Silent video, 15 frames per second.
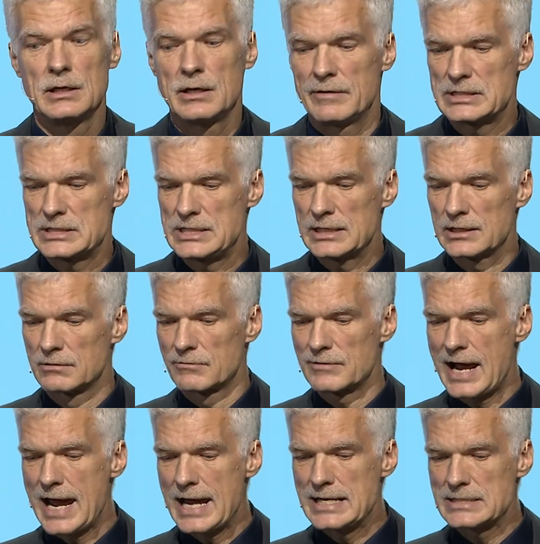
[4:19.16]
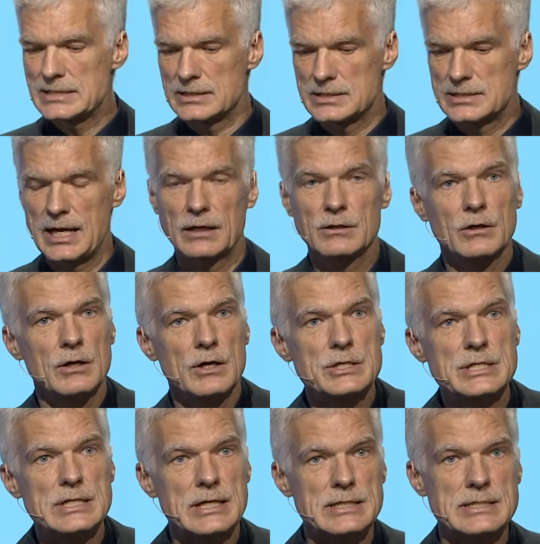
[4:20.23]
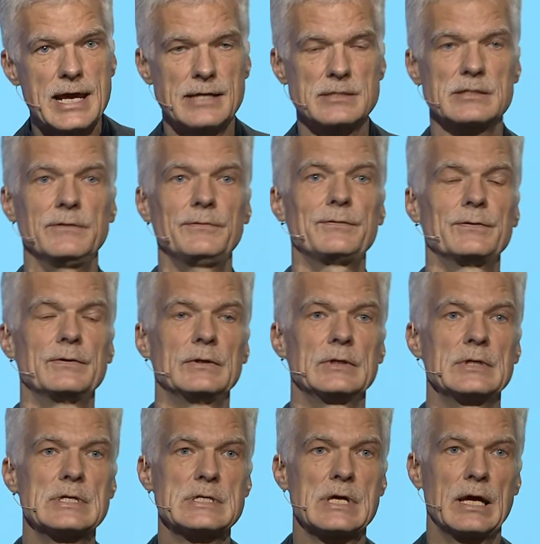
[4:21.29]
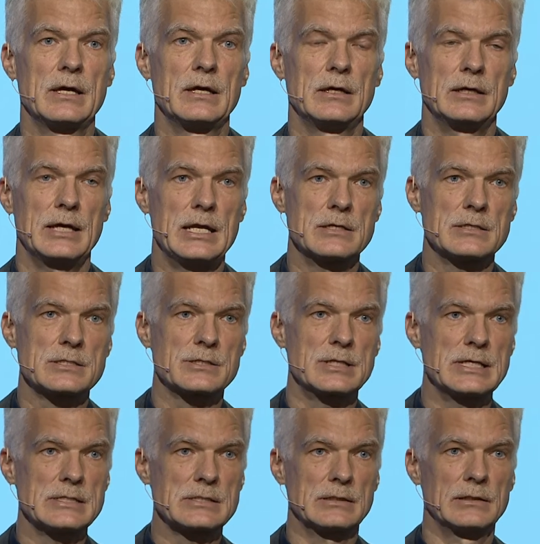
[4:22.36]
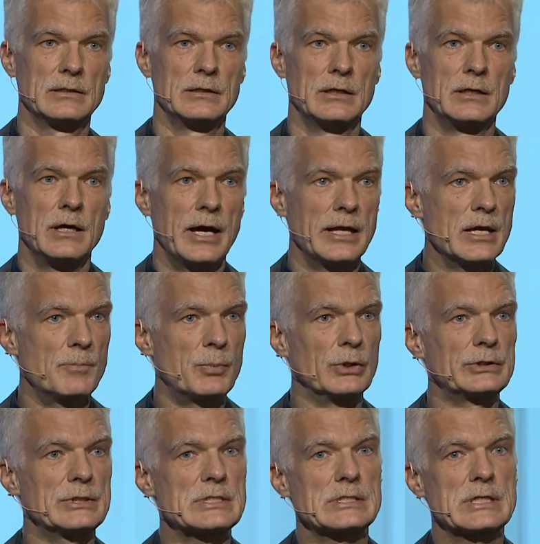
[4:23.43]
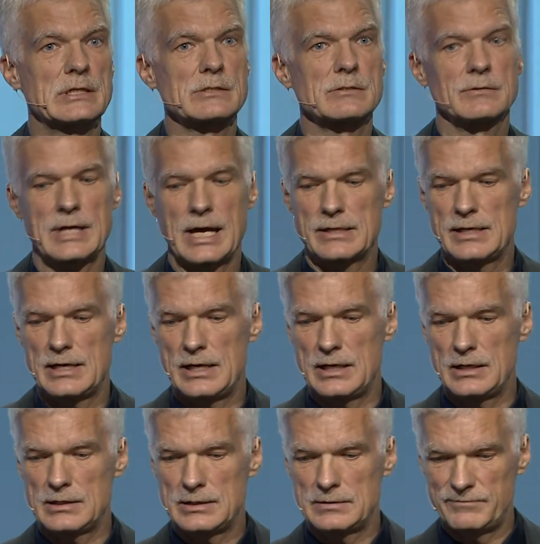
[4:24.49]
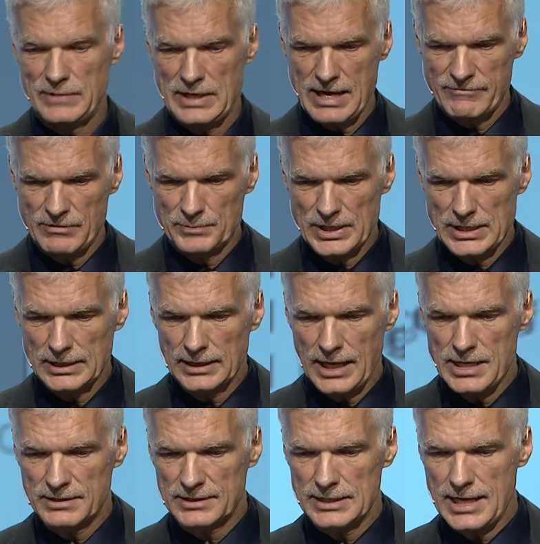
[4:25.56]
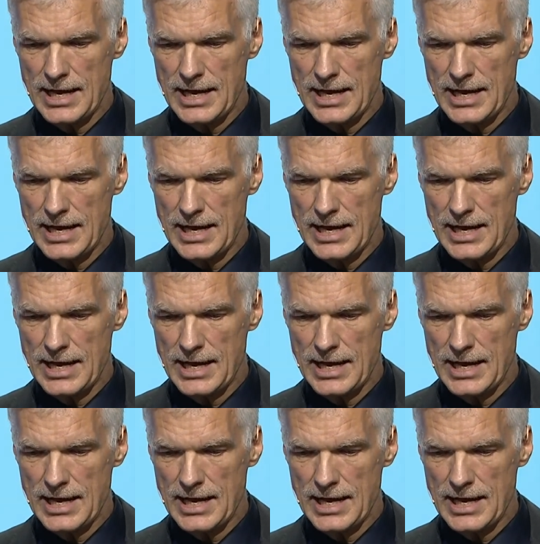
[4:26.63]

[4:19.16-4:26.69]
We're seeing a rise in technology-intensive industries. And you put the things together, and we have a pretty clear